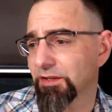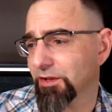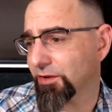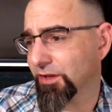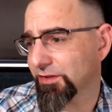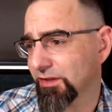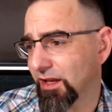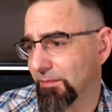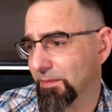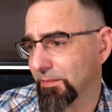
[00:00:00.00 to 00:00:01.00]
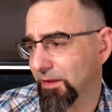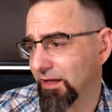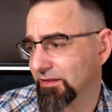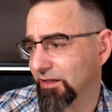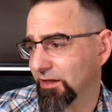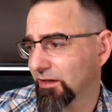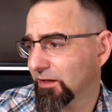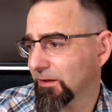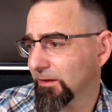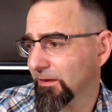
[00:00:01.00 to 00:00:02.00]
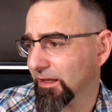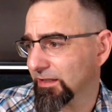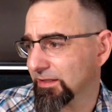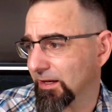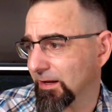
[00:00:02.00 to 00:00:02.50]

You know, there's a lot of people out there that